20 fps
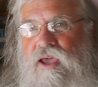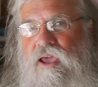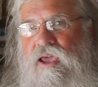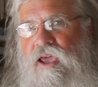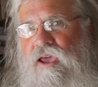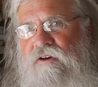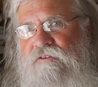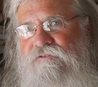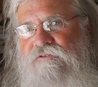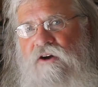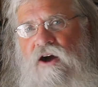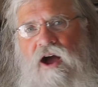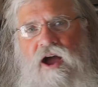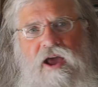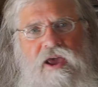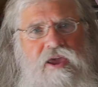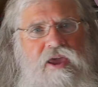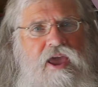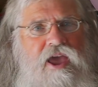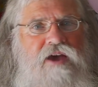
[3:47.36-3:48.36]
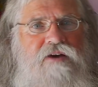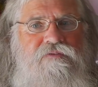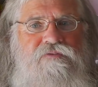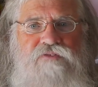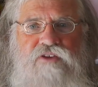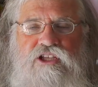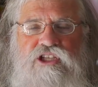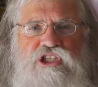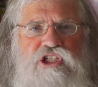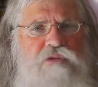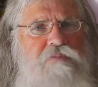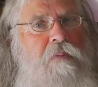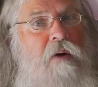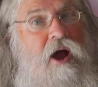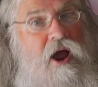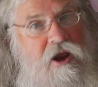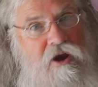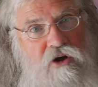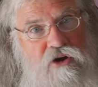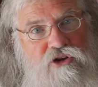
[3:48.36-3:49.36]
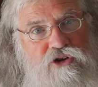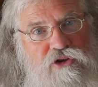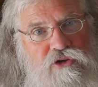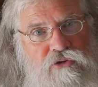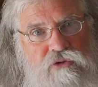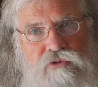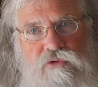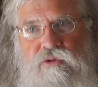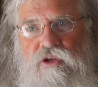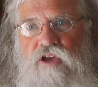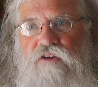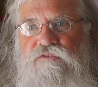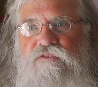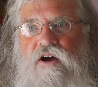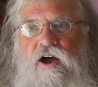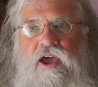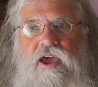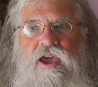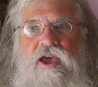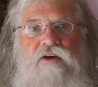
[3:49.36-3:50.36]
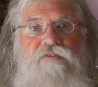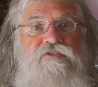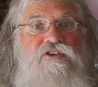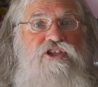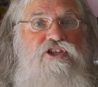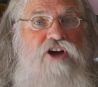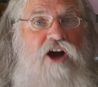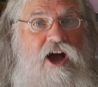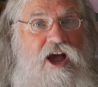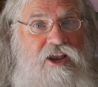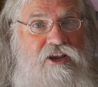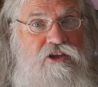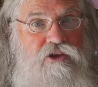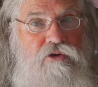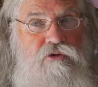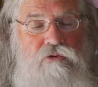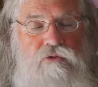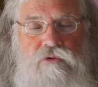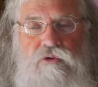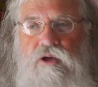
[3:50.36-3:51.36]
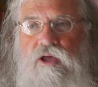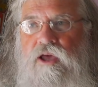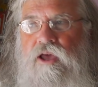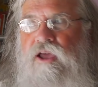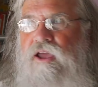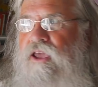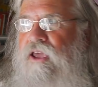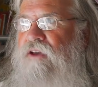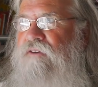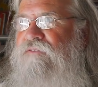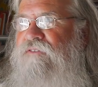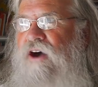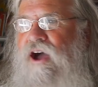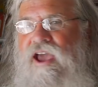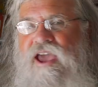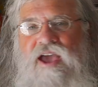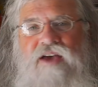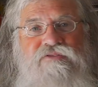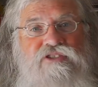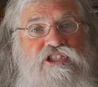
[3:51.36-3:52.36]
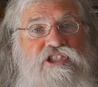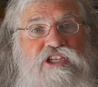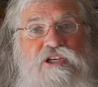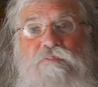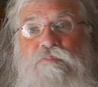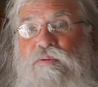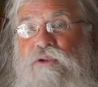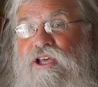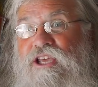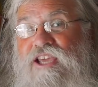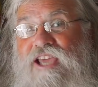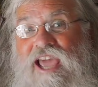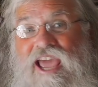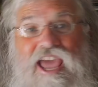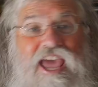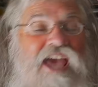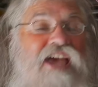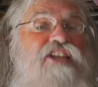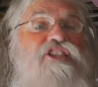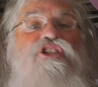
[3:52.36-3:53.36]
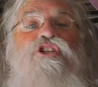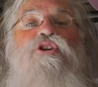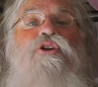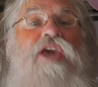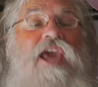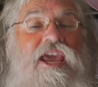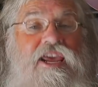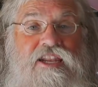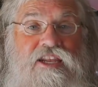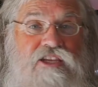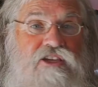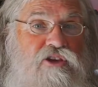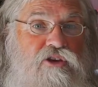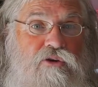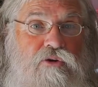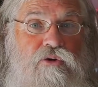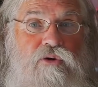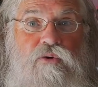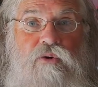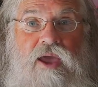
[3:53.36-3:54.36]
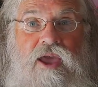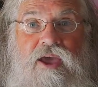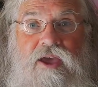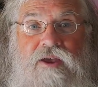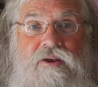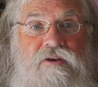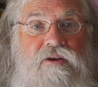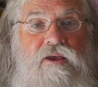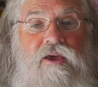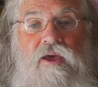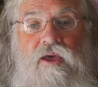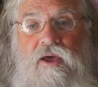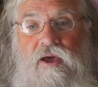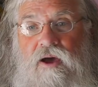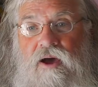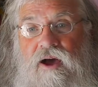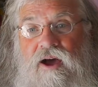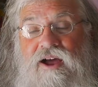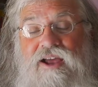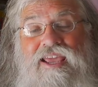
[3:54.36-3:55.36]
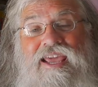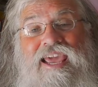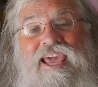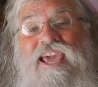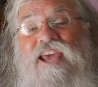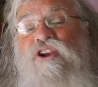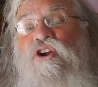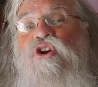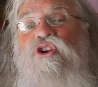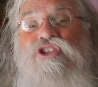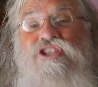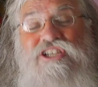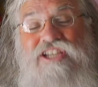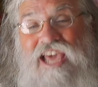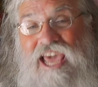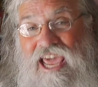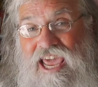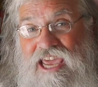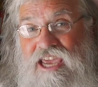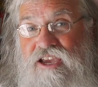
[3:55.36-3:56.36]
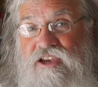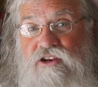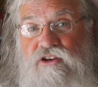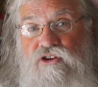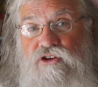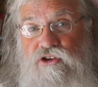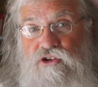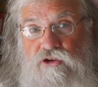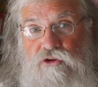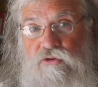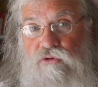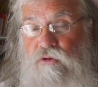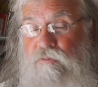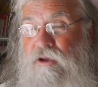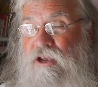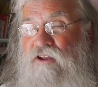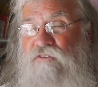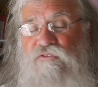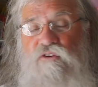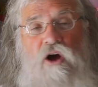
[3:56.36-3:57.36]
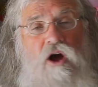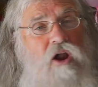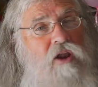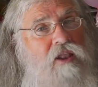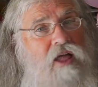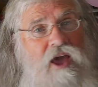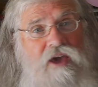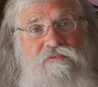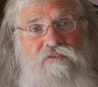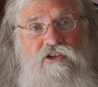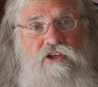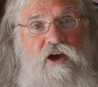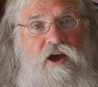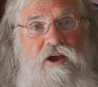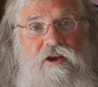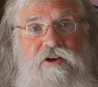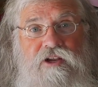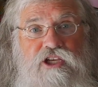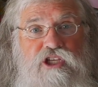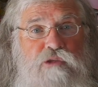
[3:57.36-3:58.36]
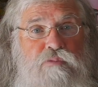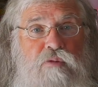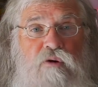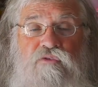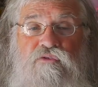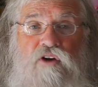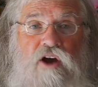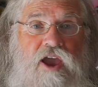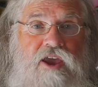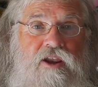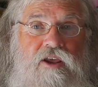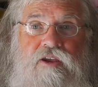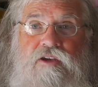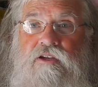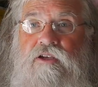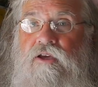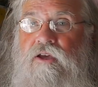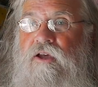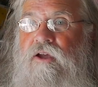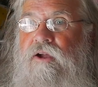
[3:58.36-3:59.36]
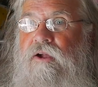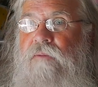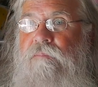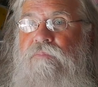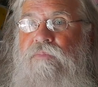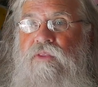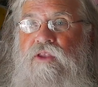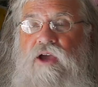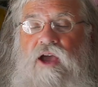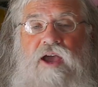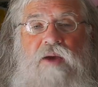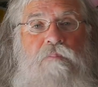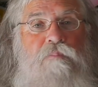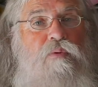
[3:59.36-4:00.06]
If I have inspired you, if I have taught you, if I have simply educated you and entertained you, I mean, if all I've done is provided a